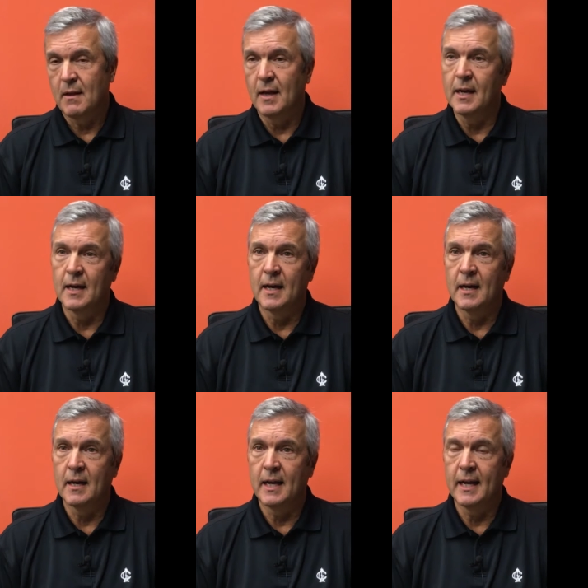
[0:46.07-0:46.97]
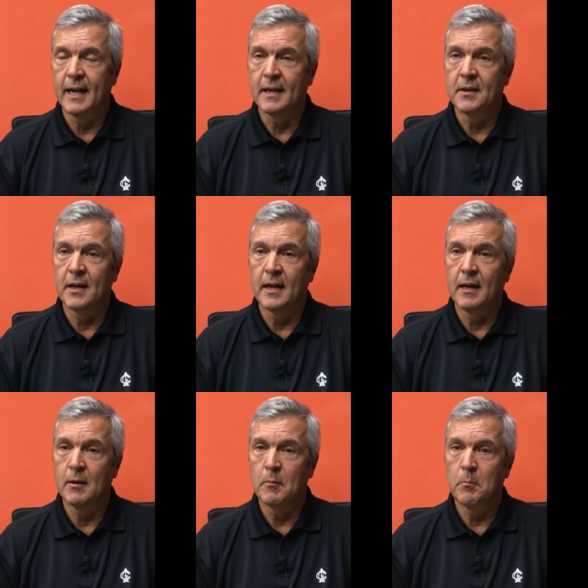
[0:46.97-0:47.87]
and
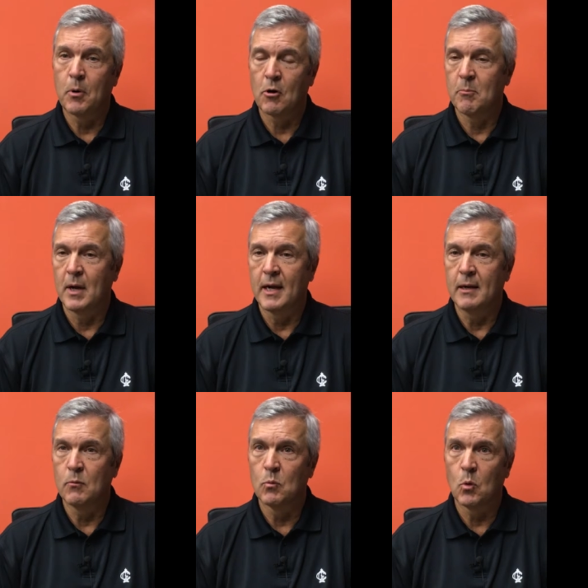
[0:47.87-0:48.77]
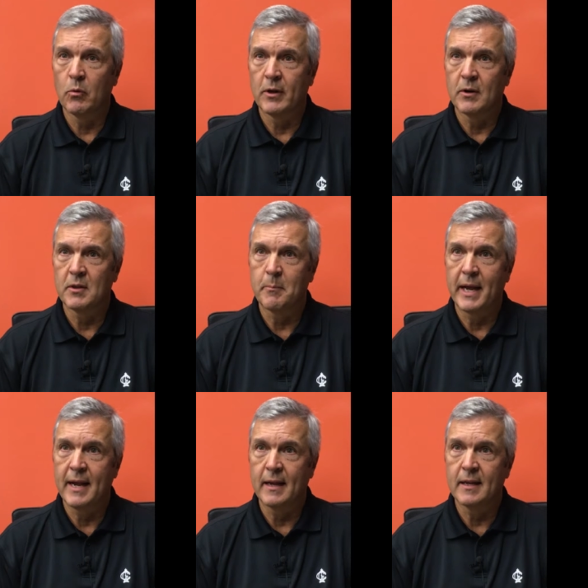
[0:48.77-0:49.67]
part of my role there at the
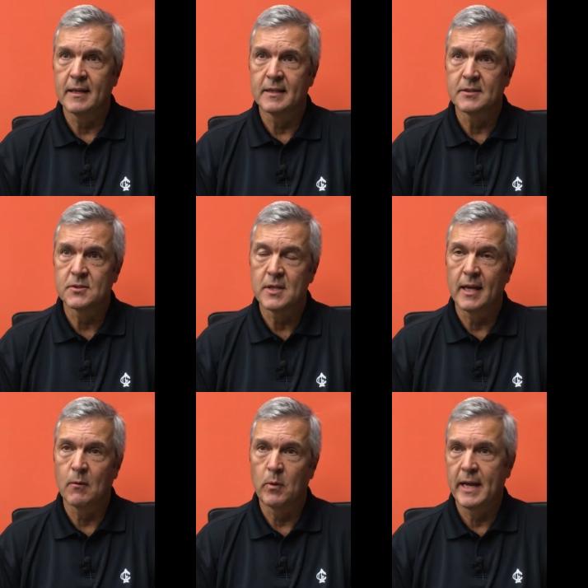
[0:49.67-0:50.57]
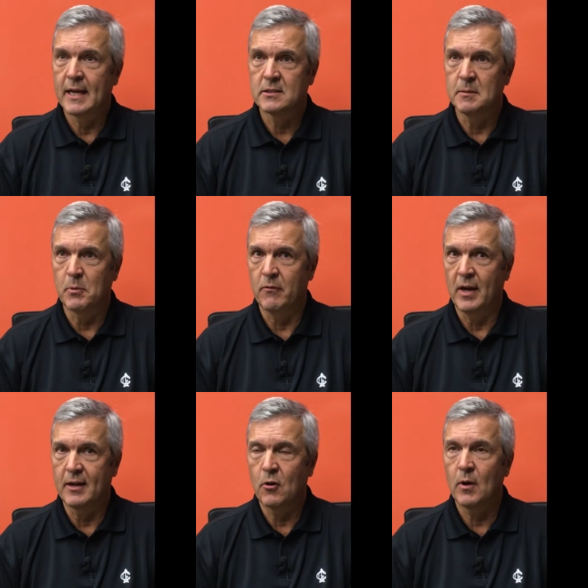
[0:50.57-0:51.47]
bank is that we actually
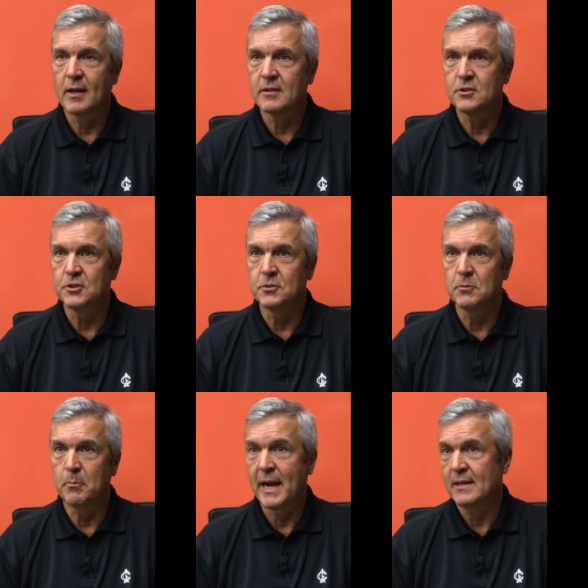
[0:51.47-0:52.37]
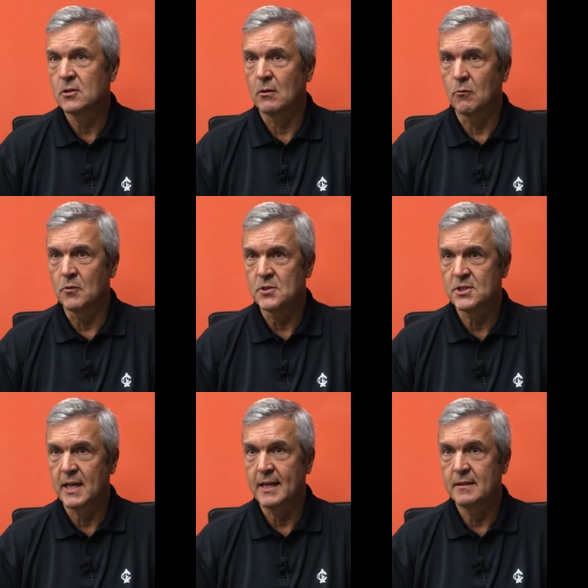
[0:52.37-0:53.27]
provide credit to banks all over the
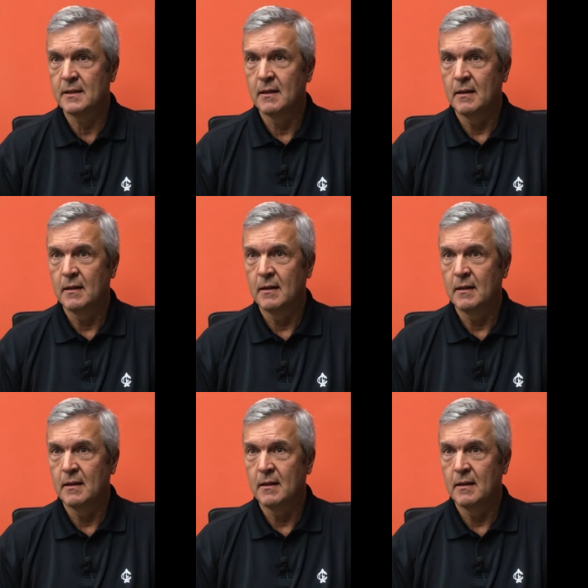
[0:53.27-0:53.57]
state